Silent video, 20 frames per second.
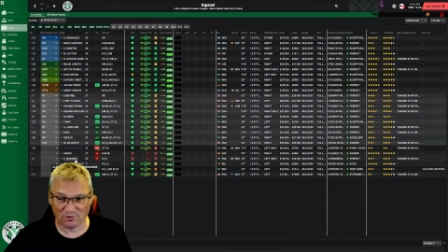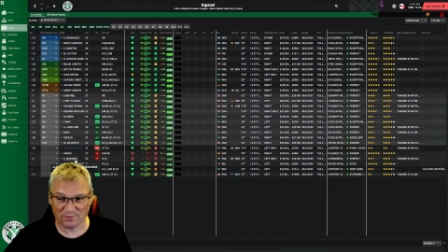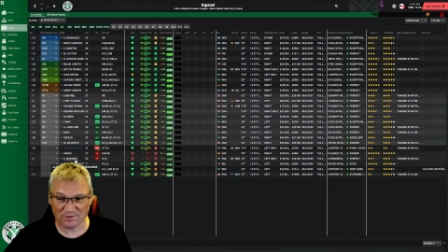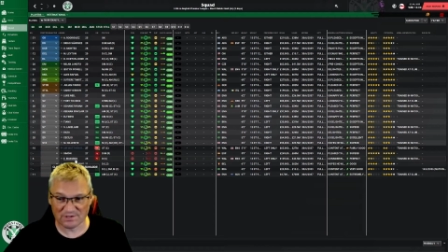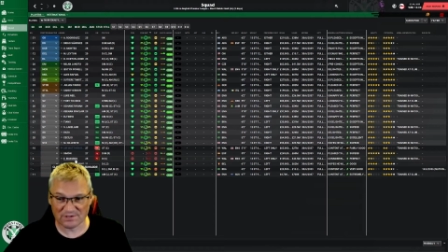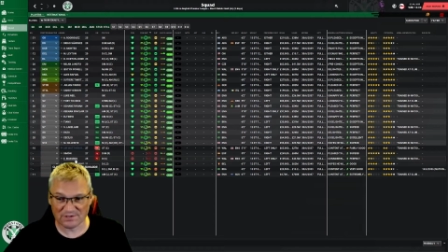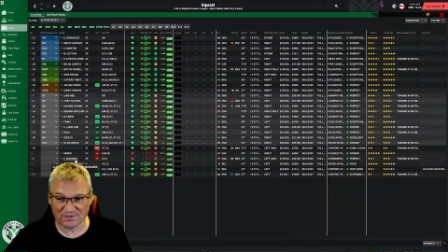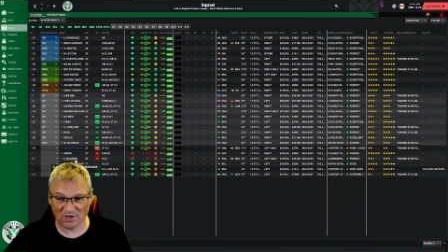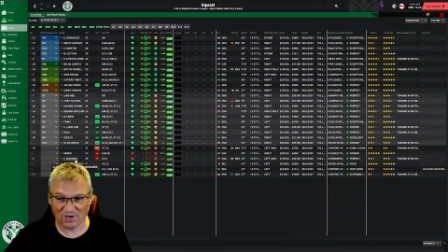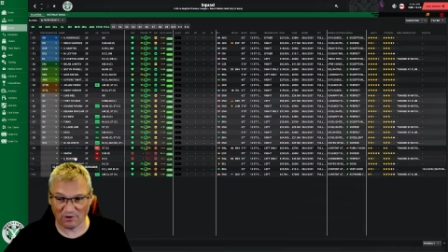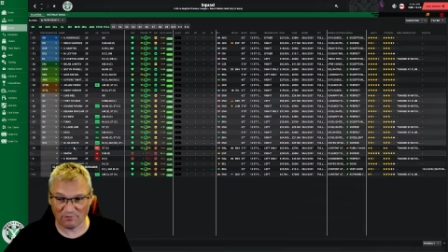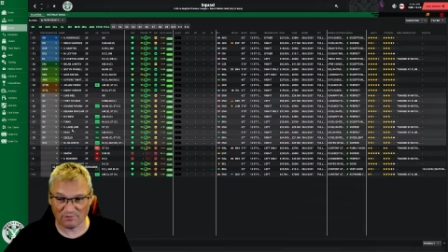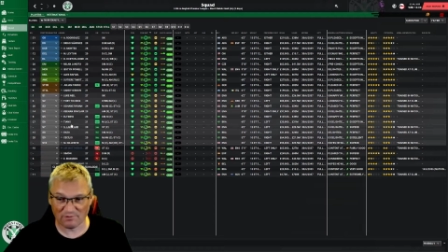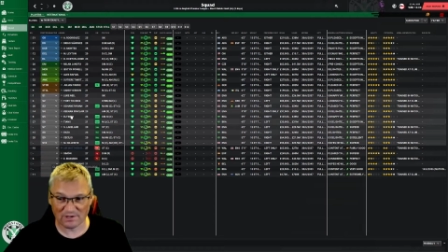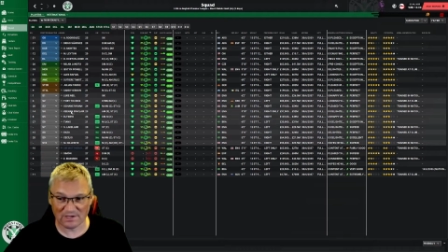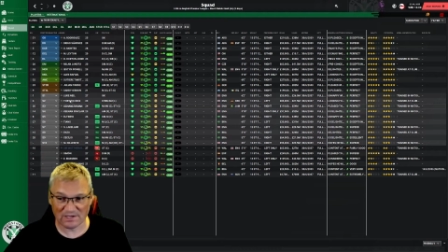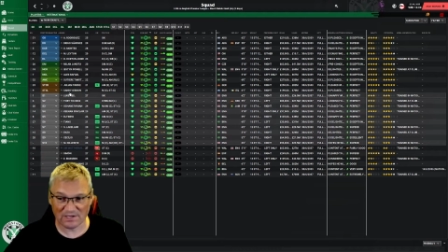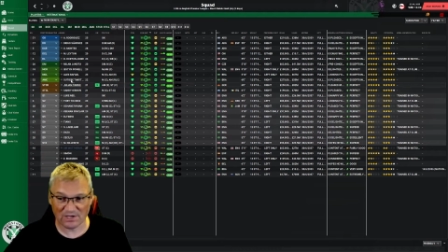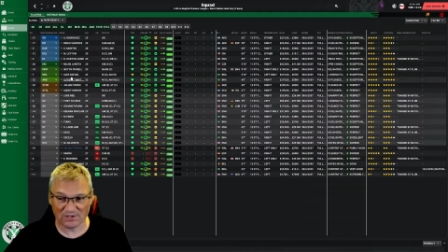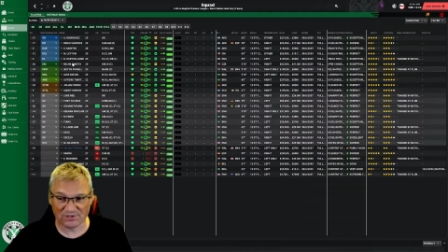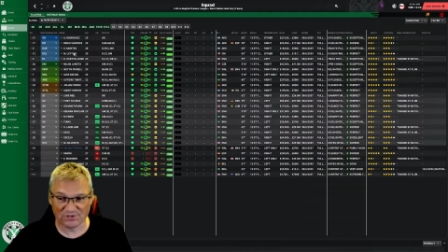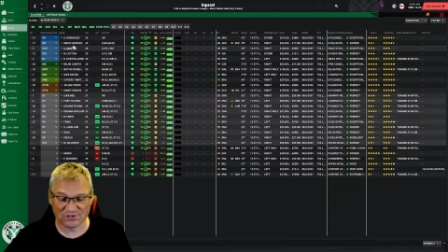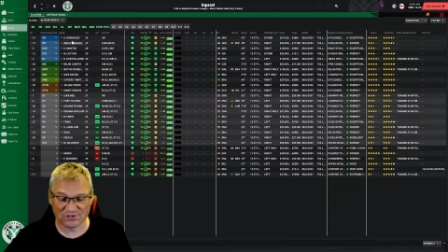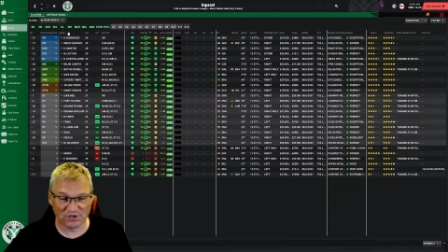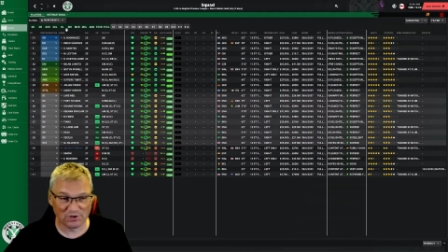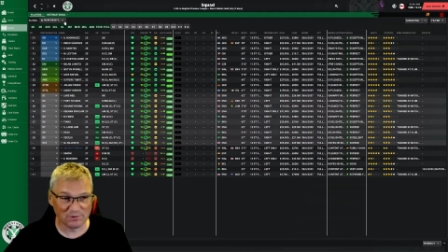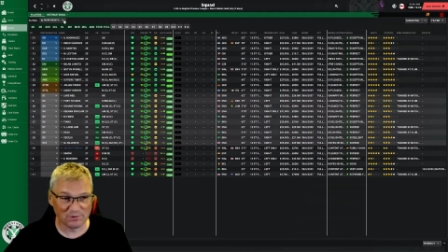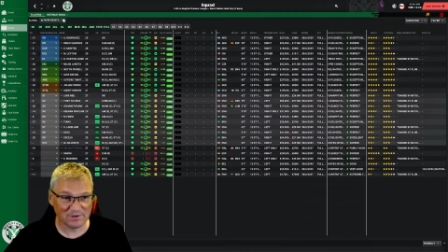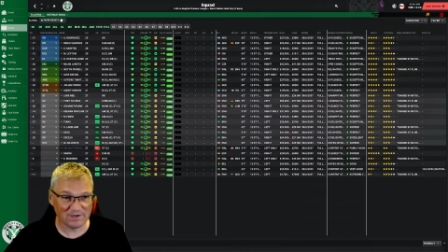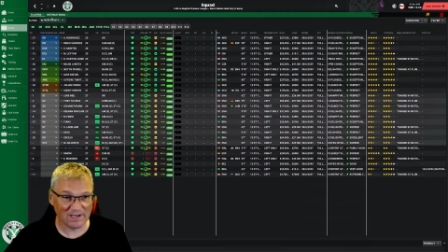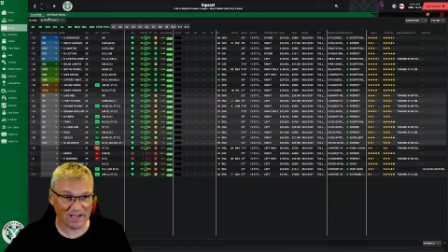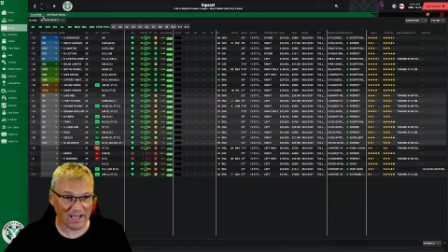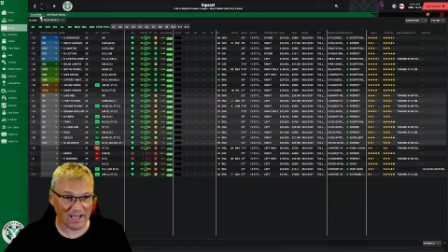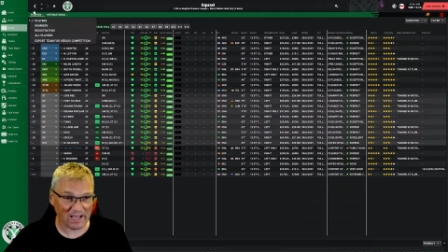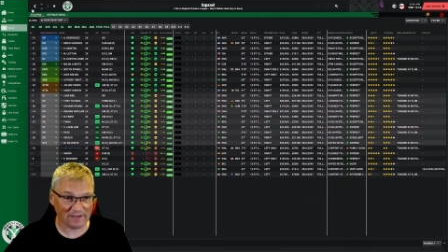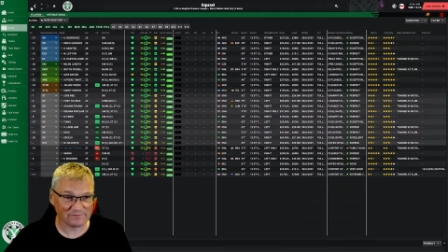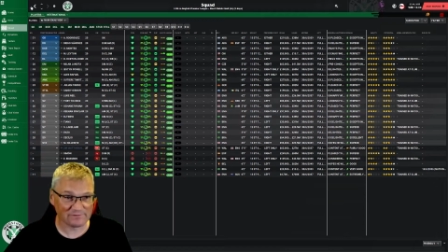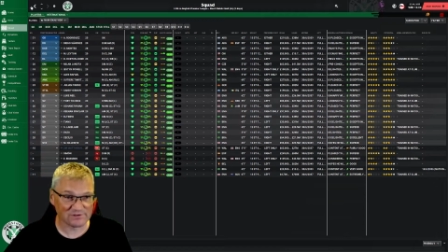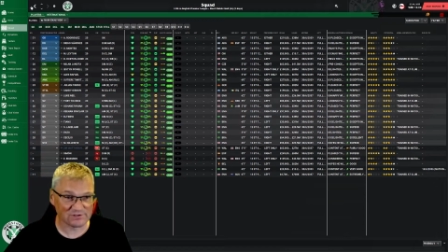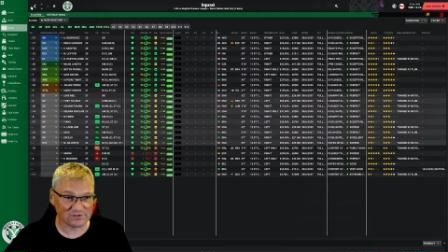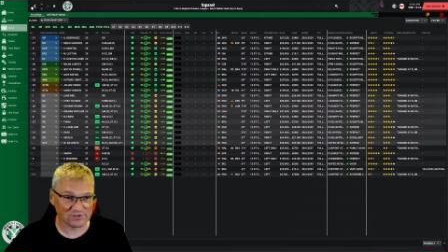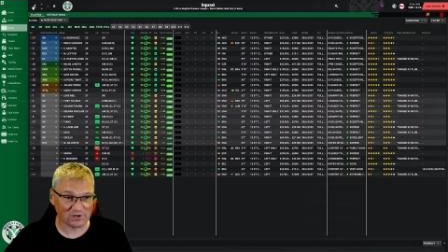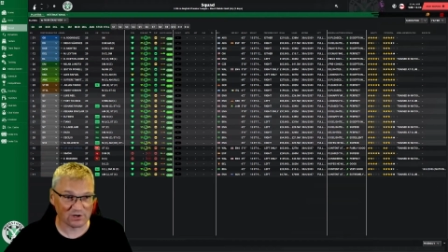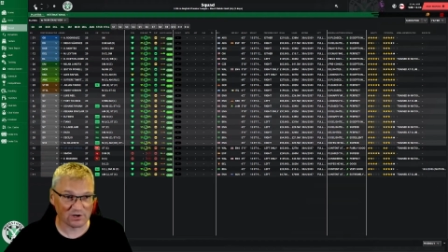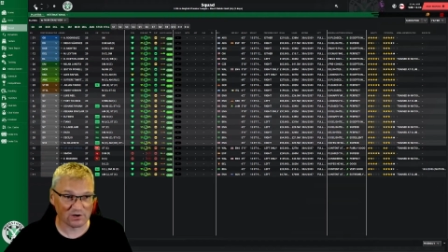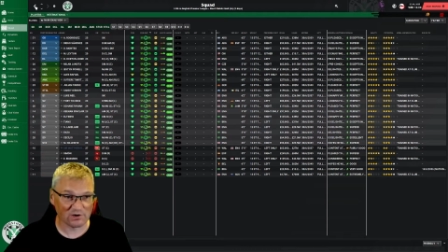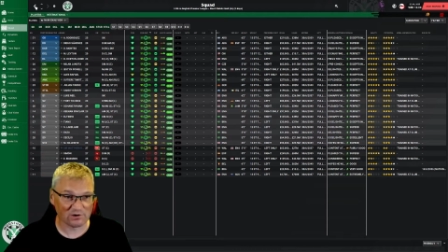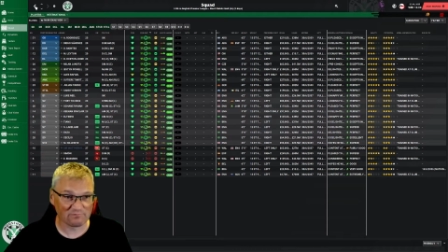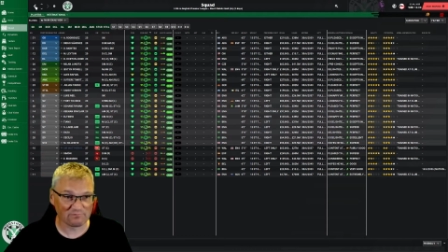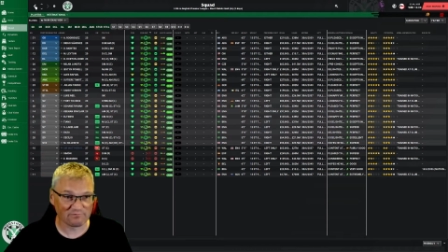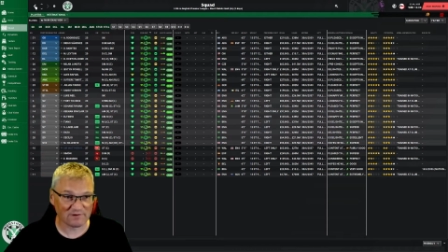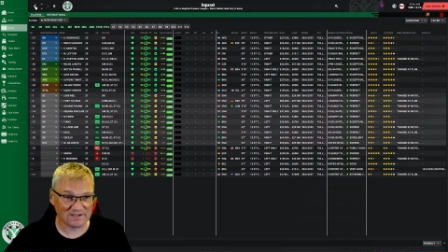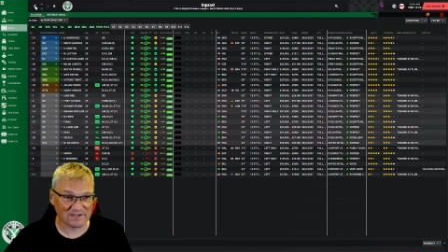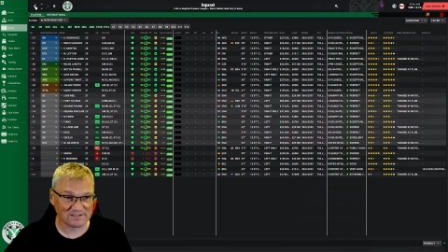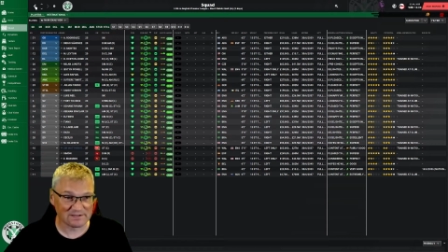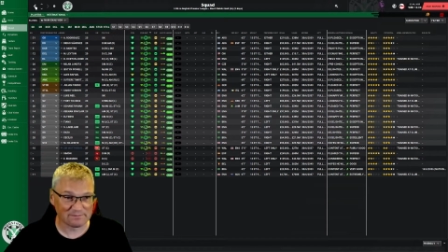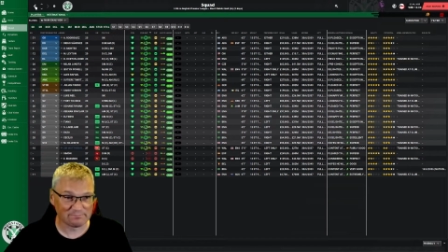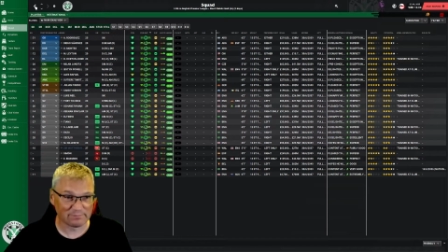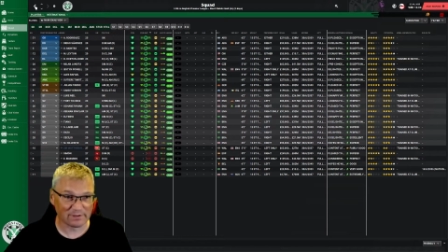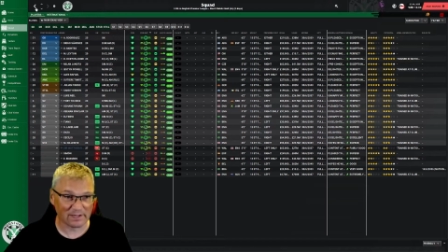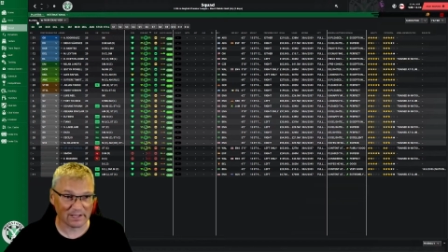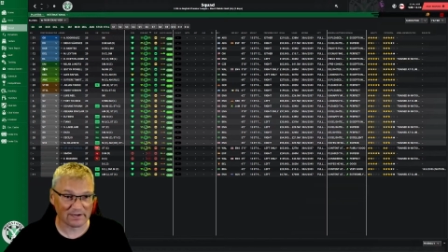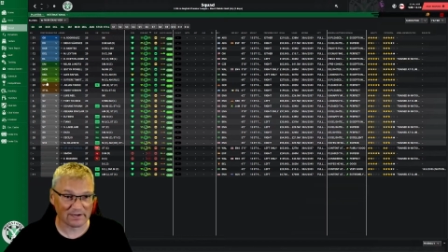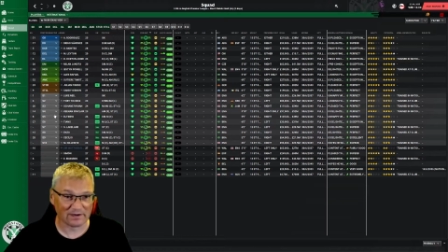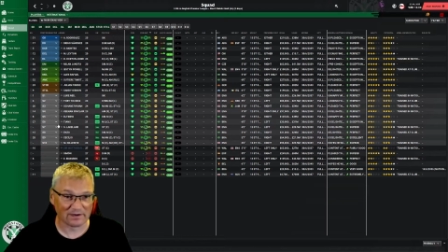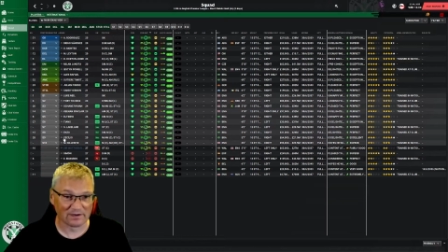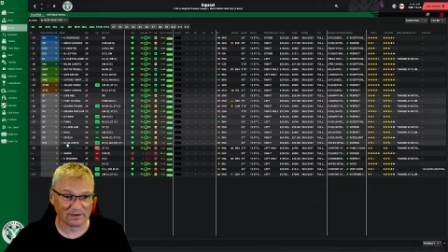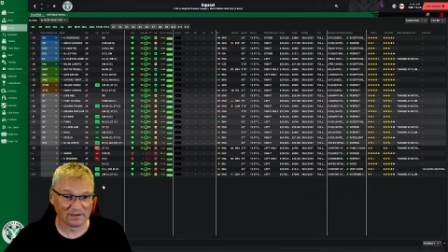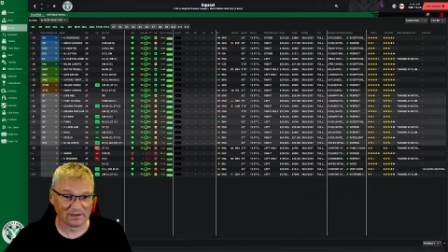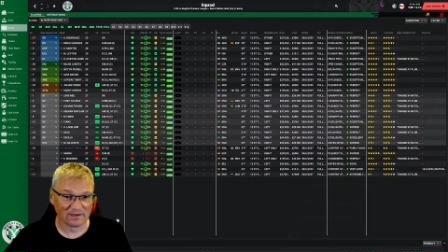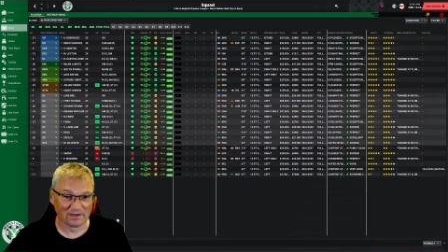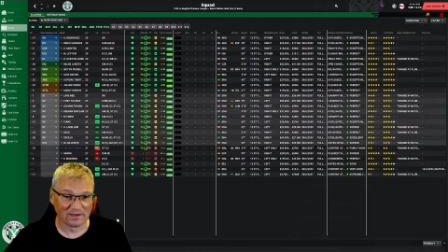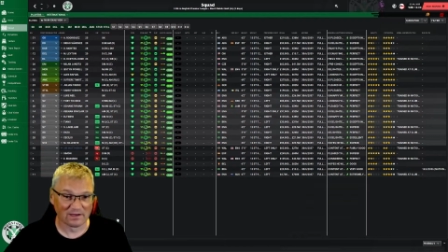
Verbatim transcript: who is currently a two and a half star rated player.